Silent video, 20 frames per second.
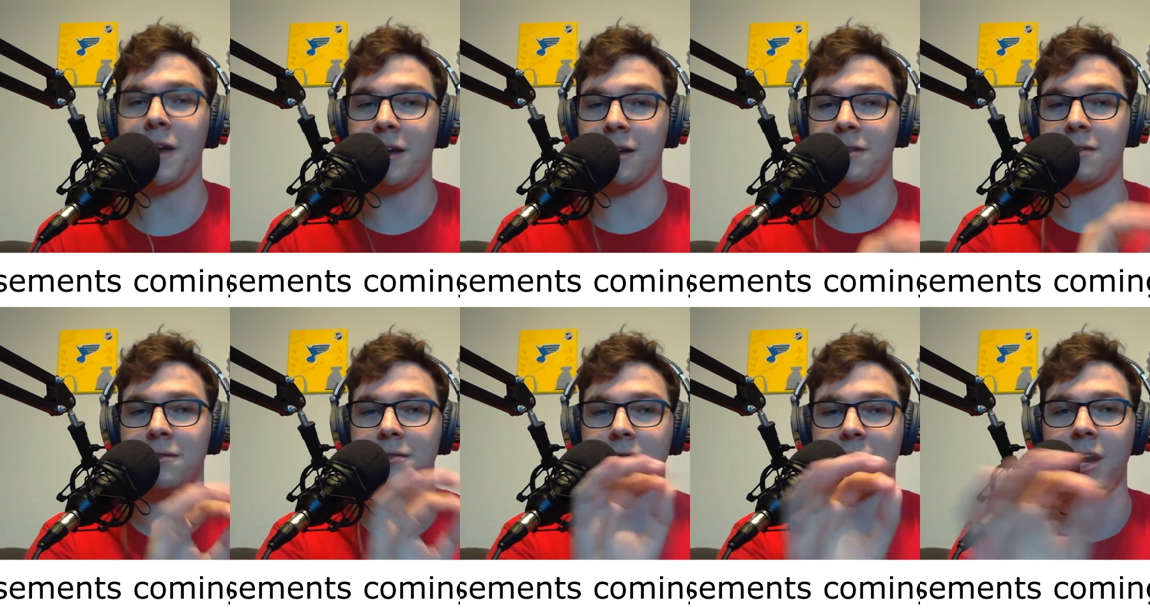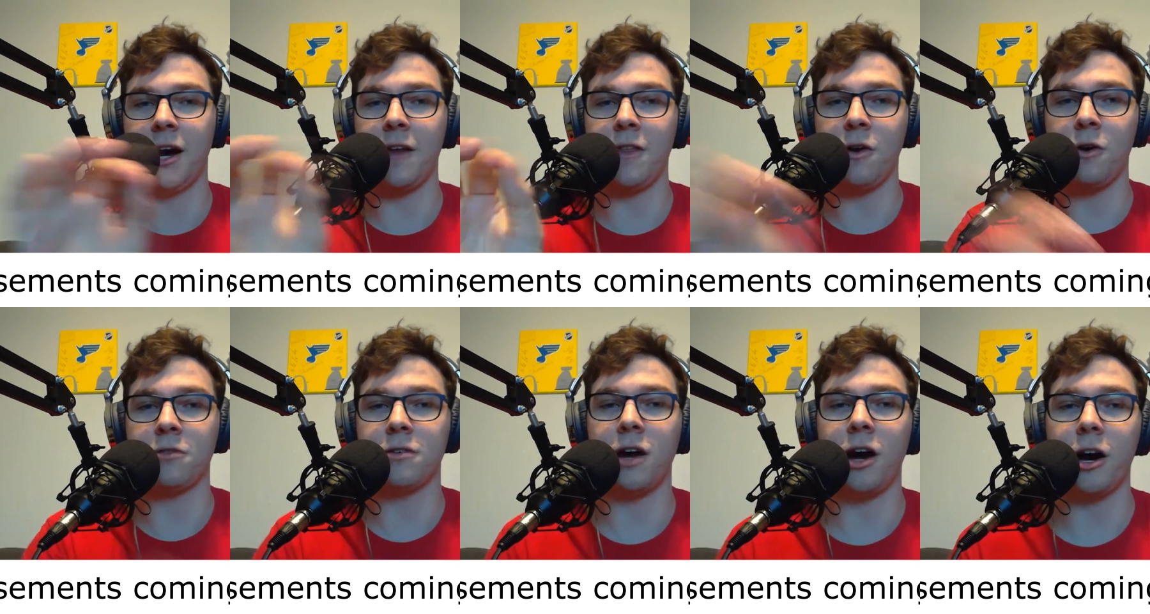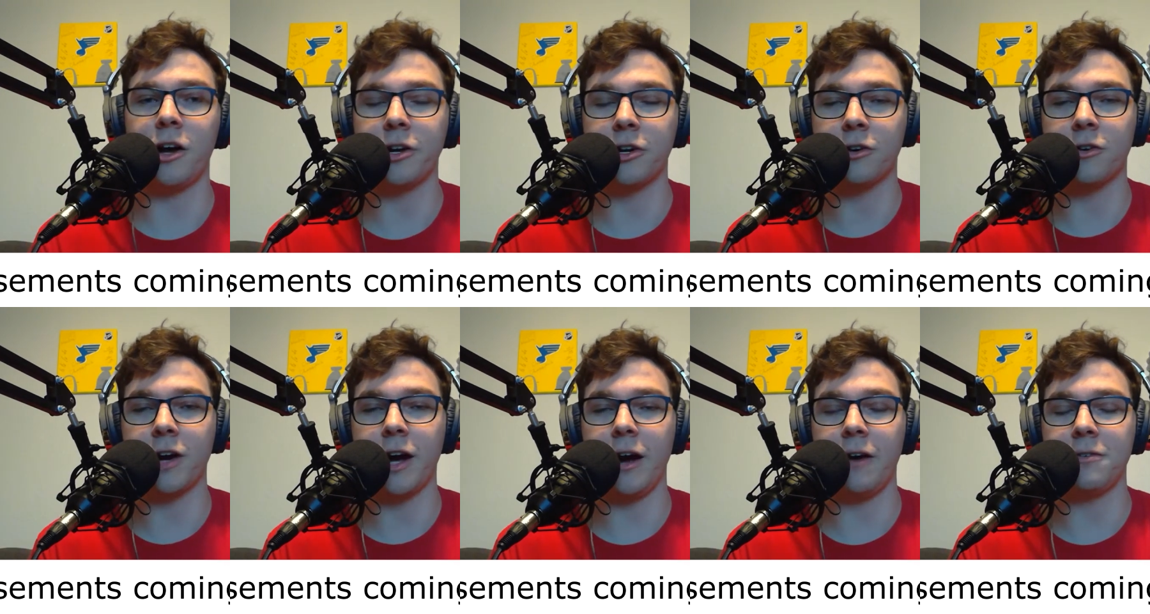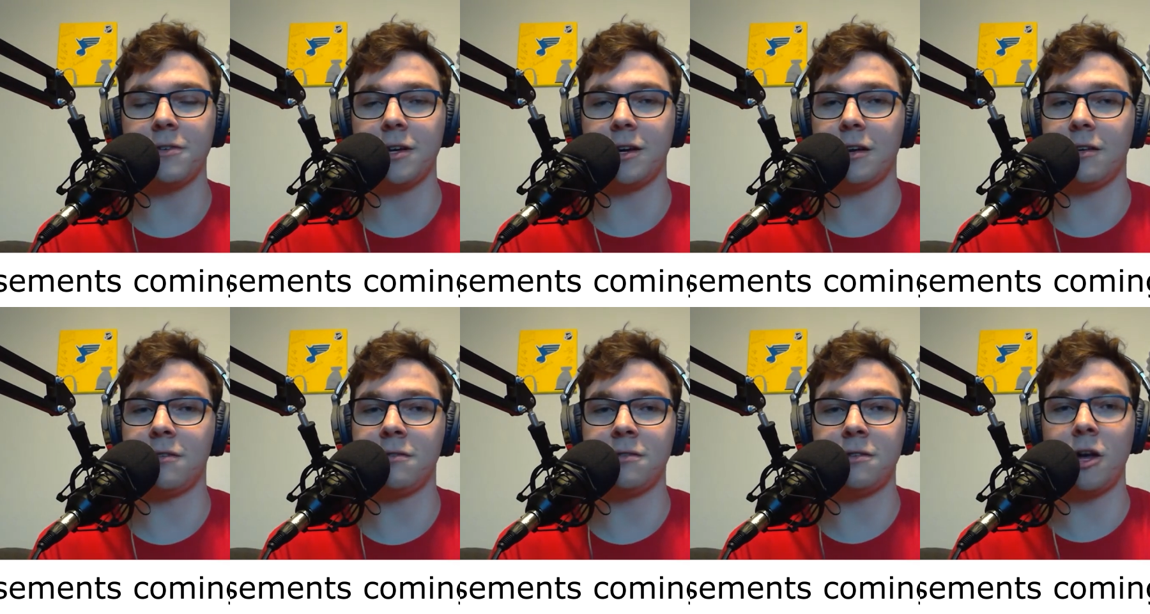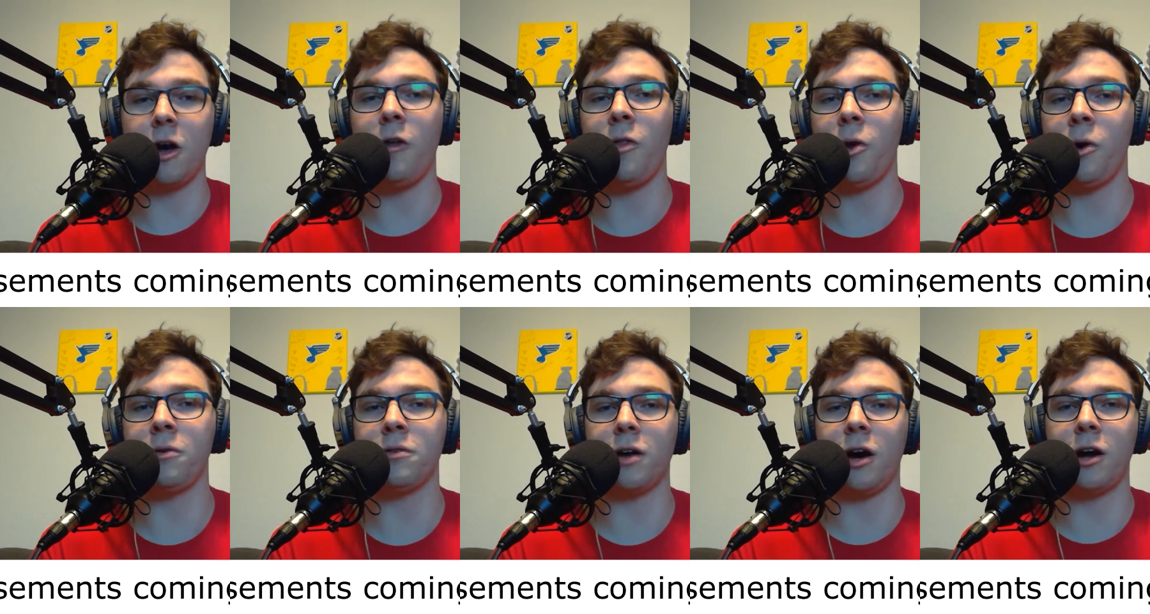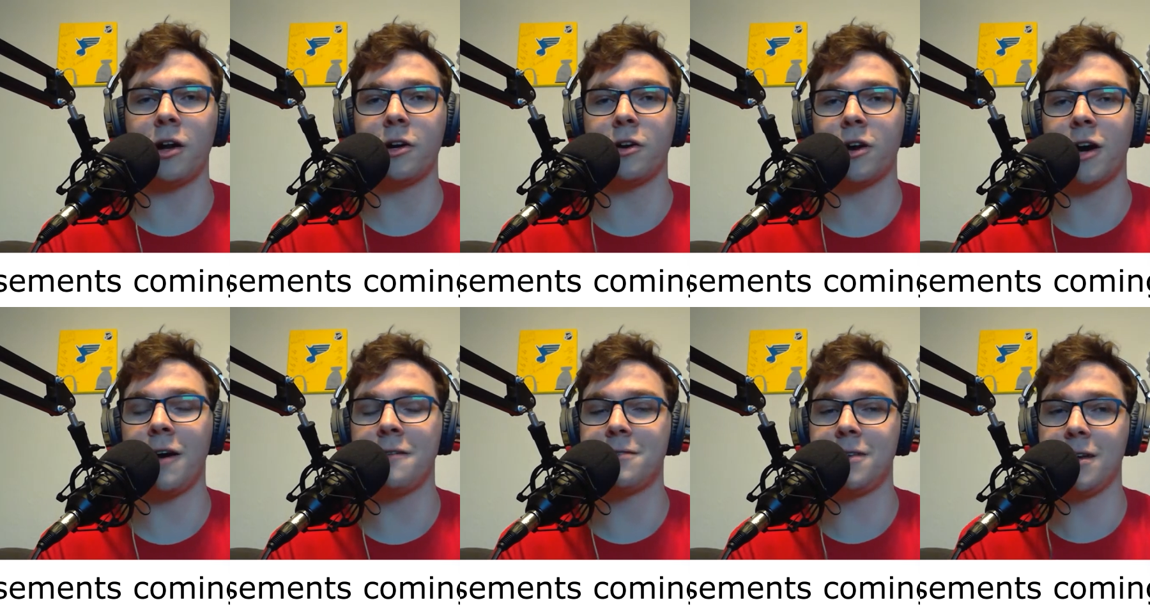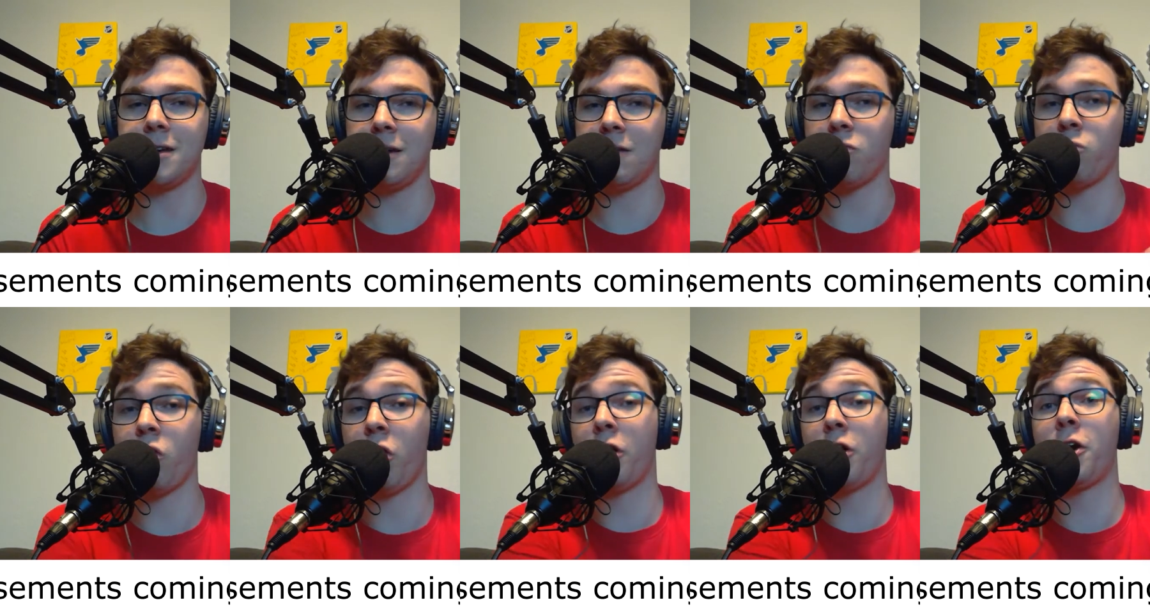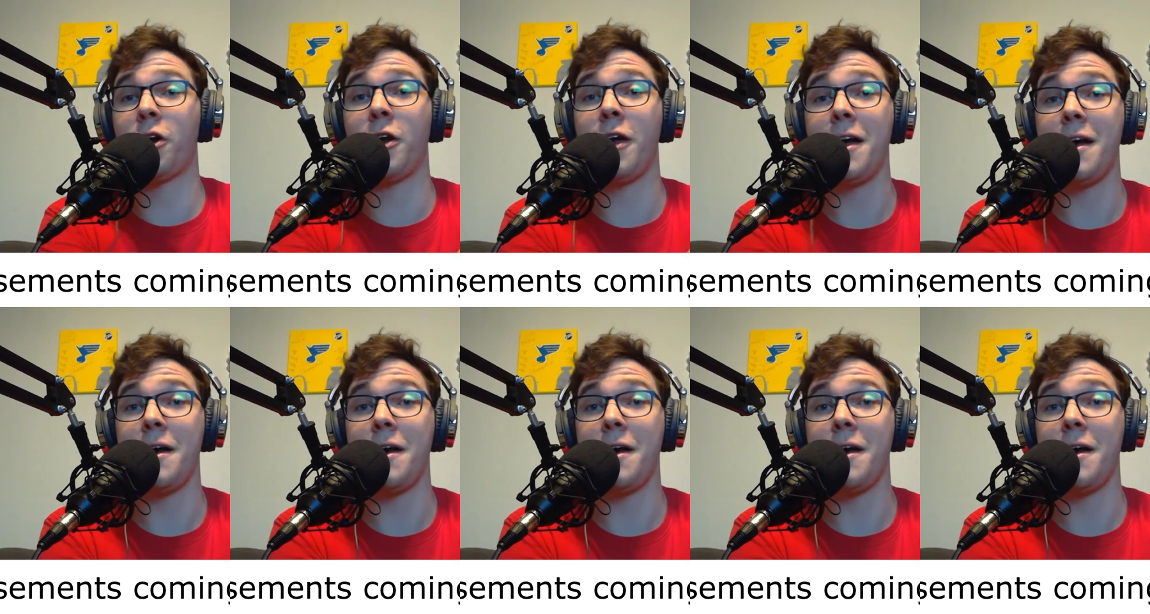They can sign those autographs, they can sell those autographs, they can earn